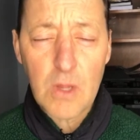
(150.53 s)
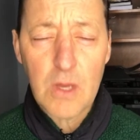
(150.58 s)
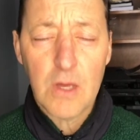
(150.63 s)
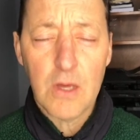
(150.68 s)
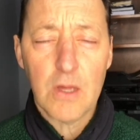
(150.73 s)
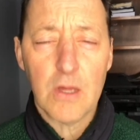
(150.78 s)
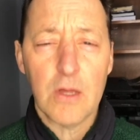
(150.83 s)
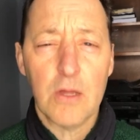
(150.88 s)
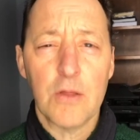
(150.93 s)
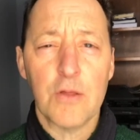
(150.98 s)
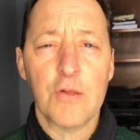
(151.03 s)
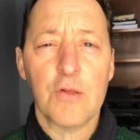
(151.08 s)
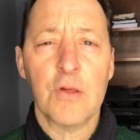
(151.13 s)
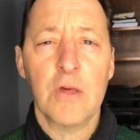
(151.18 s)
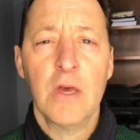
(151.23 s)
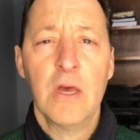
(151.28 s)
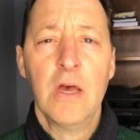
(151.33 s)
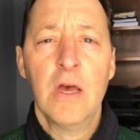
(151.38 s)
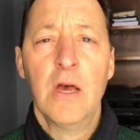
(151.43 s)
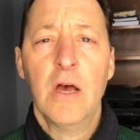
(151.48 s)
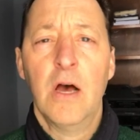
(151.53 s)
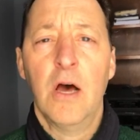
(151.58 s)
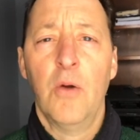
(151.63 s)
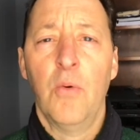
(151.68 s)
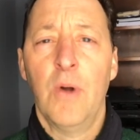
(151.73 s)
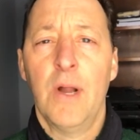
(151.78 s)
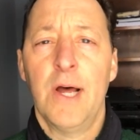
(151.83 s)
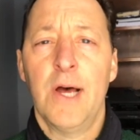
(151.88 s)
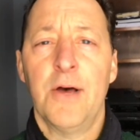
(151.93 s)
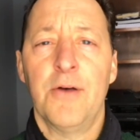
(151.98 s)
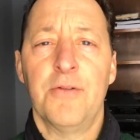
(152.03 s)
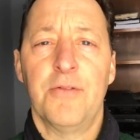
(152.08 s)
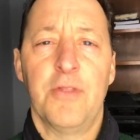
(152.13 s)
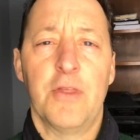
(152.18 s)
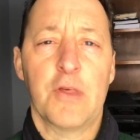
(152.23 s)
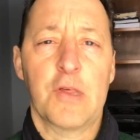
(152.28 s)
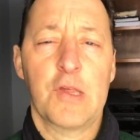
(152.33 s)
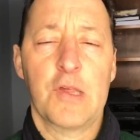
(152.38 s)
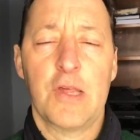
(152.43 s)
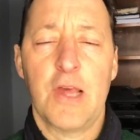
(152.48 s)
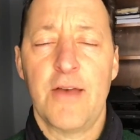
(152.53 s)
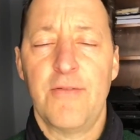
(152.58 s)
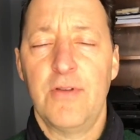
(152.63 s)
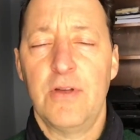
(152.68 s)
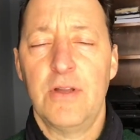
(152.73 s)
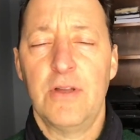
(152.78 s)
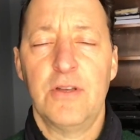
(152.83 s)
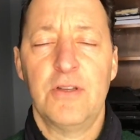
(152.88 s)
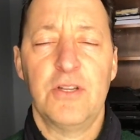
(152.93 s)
is around the seven